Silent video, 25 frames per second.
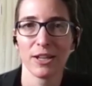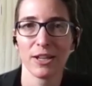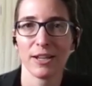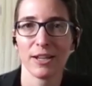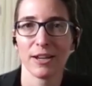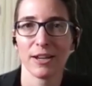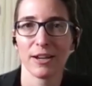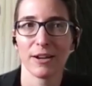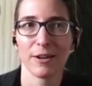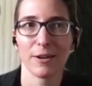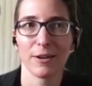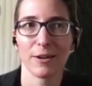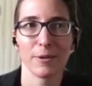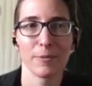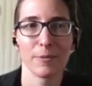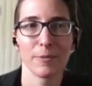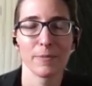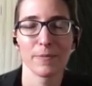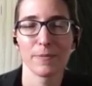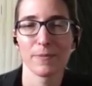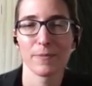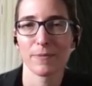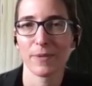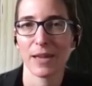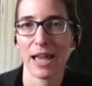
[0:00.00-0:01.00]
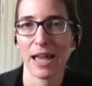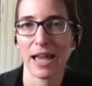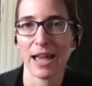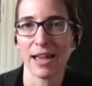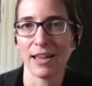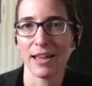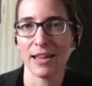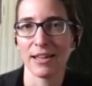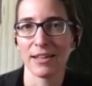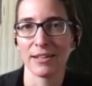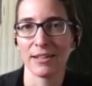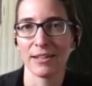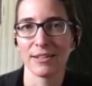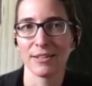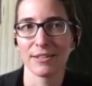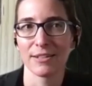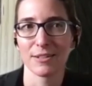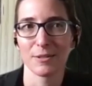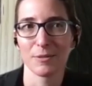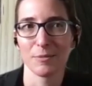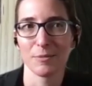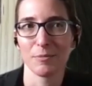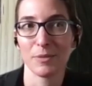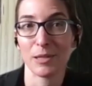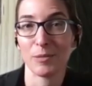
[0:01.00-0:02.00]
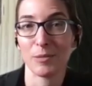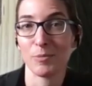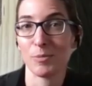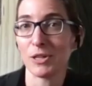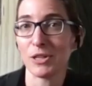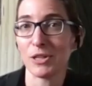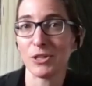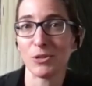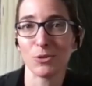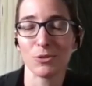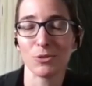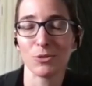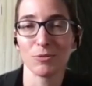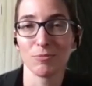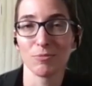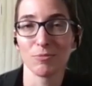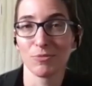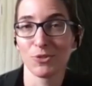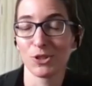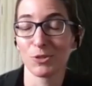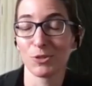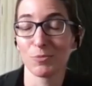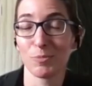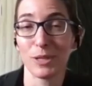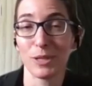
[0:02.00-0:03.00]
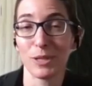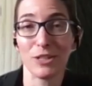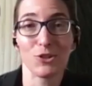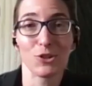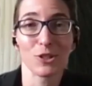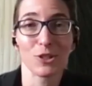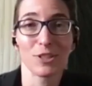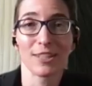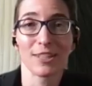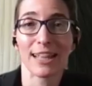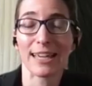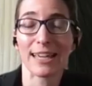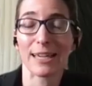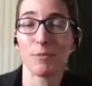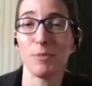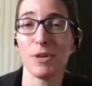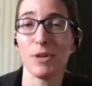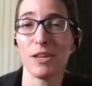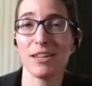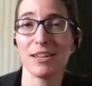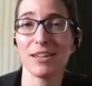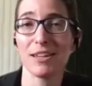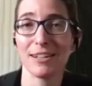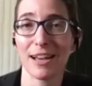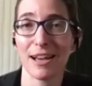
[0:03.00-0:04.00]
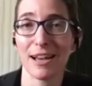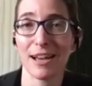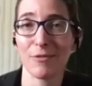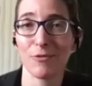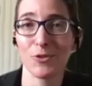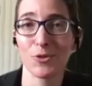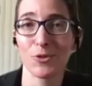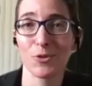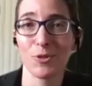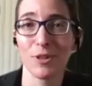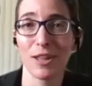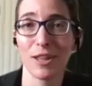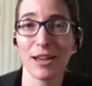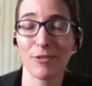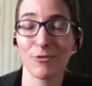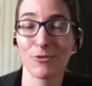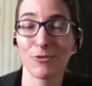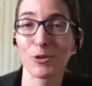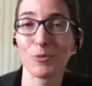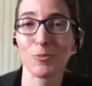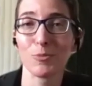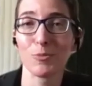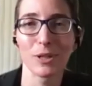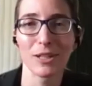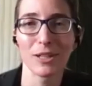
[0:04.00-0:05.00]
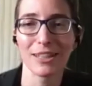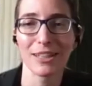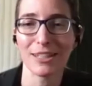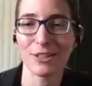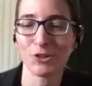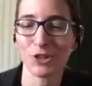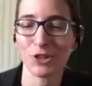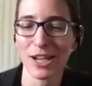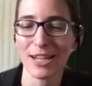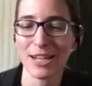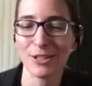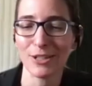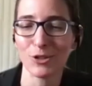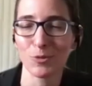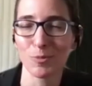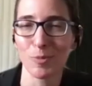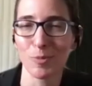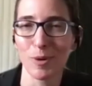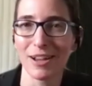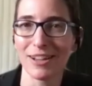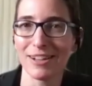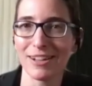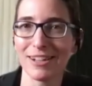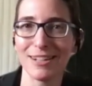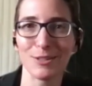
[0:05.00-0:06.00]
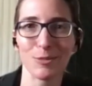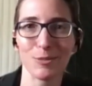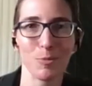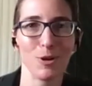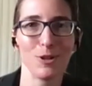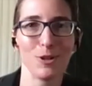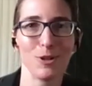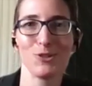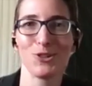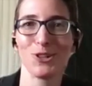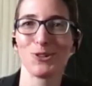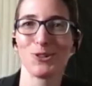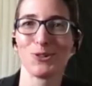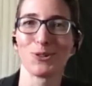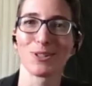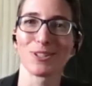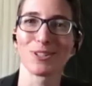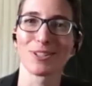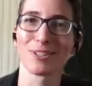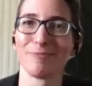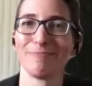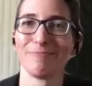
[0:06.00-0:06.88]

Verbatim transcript: Um, and maybe you'll just be just like me and have your life completely changed by an entomology course.